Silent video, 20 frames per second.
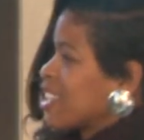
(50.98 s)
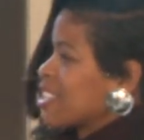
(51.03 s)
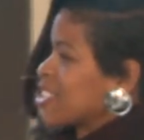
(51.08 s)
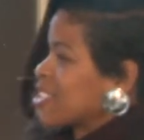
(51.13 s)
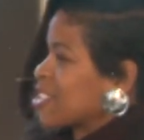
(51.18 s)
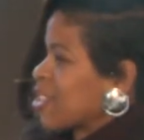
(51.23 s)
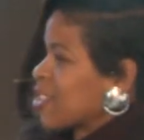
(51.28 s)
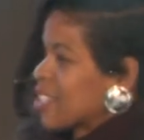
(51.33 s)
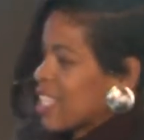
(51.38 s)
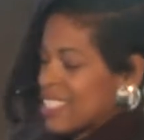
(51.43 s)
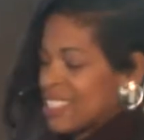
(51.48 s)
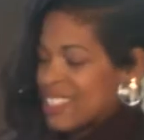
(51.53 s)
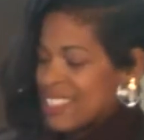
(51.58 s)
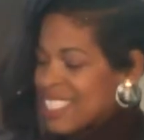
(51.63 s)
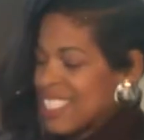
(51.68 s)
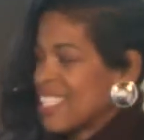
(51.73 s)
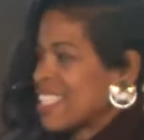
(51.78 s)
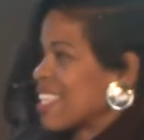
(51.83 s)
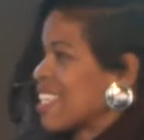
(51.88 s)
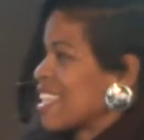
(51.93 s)
So let's
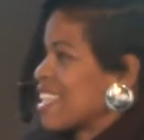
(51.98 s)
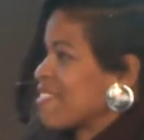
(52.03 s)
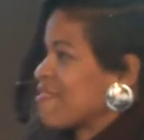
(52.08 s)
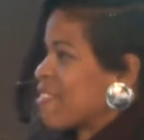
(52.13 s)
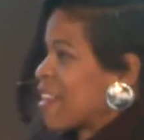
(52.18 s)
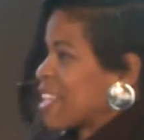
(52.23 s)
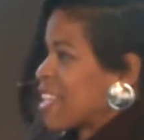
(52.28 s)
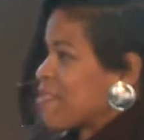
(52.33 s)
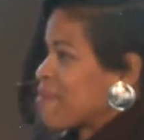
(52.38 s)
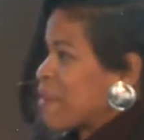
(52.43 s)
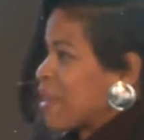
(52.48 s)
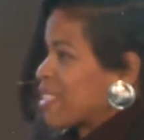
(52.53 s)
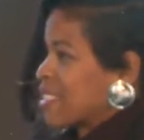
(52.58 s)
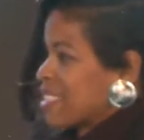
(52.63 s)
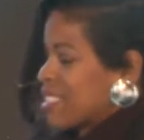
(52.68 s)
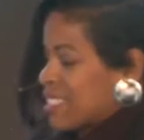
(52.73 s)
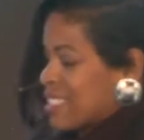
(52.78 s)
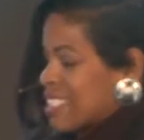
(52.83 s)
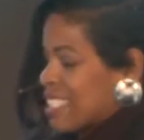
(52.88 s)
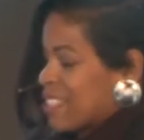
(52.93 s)
see if I can make
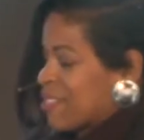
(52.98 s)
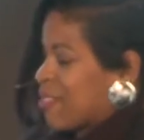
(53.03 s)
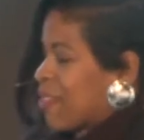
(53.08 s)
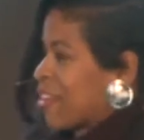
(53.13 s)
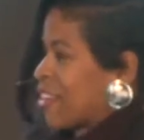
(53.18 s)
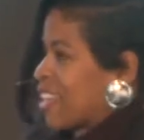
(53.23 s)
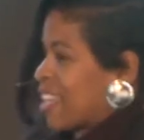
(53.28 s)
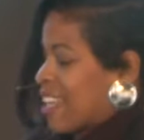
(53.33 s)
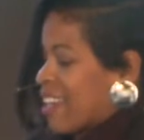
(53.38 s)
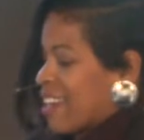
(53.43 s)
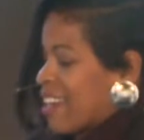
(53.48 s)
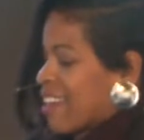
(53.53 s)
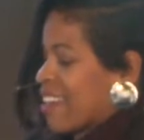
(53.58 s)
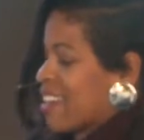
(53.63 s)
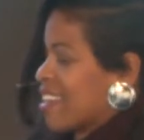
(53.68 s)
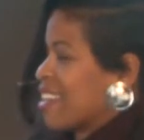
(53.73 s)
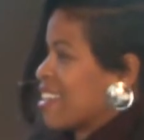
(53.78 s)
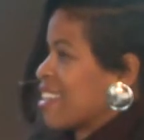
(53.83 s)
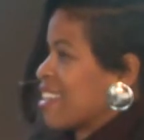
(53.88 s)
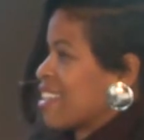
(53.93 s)
this thing work here.
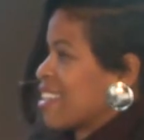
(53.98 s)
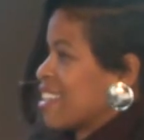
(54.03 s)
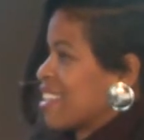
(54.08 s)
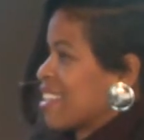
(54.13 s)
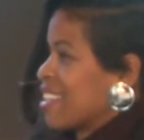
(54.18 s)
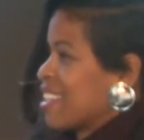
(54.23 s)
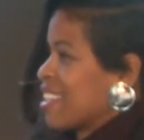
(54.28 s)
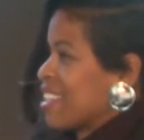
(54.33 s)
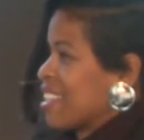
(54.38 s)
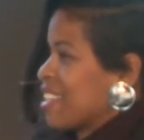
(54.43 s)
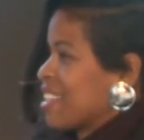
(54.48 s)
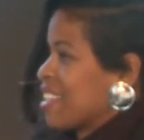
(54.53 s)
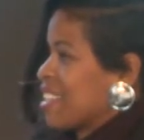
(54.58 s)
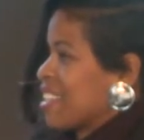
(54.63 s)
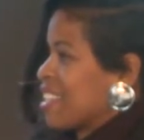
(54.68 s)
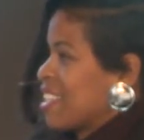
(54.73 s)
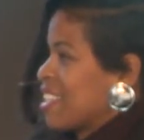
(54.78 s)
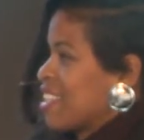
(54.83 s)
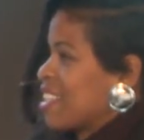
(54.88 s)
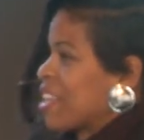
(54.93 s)

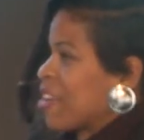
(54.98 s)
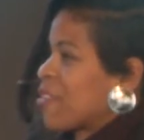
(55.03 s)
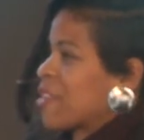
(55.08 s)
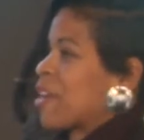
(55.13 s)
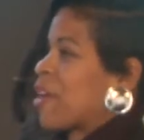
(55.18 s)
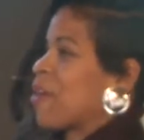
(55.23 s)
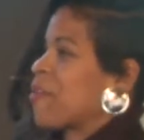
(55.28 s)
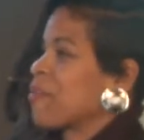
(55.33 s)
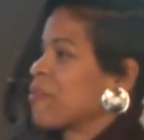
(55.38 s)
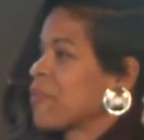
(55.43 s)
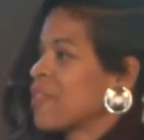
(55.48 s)
There we go.